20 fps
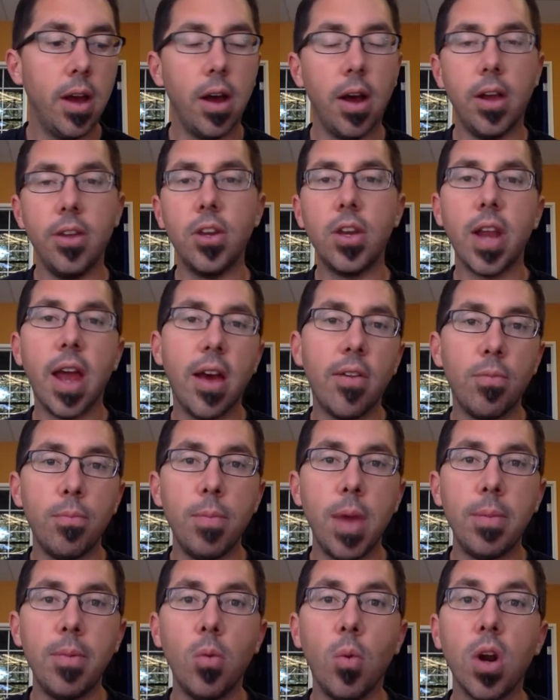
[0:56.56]
You can have
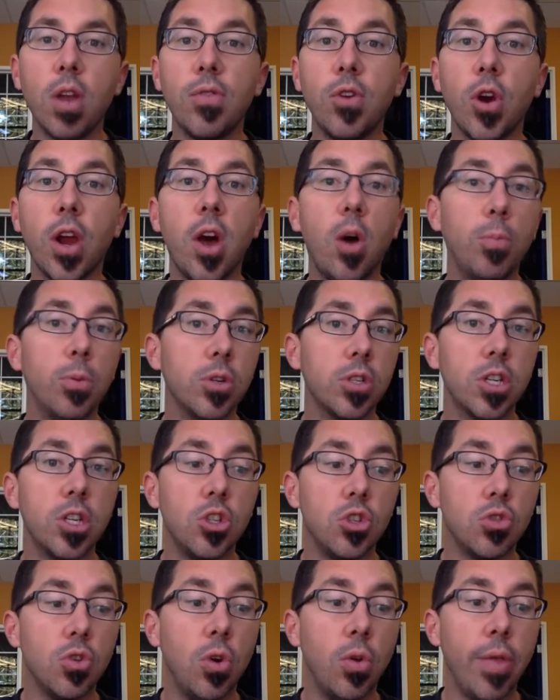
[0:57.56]
maybe one of your helpers
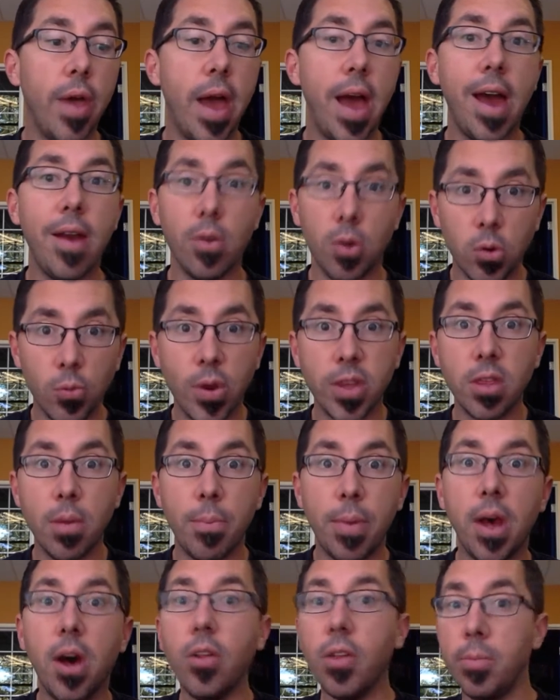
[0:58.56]
control that, and we ring the
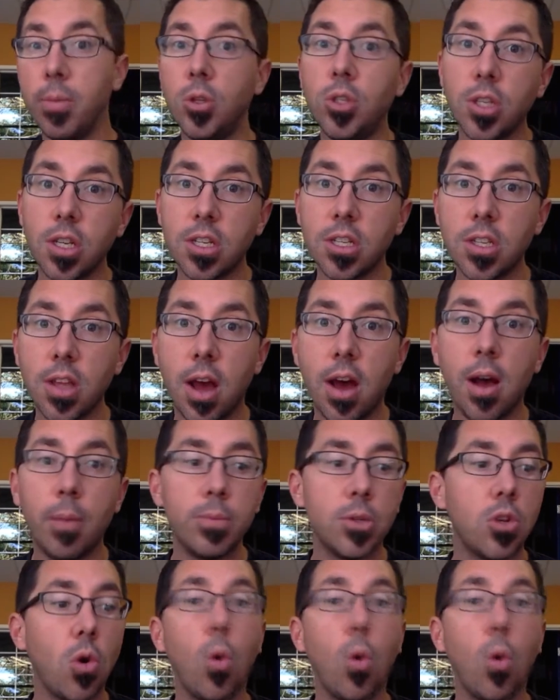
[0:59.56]
bell, the music stops,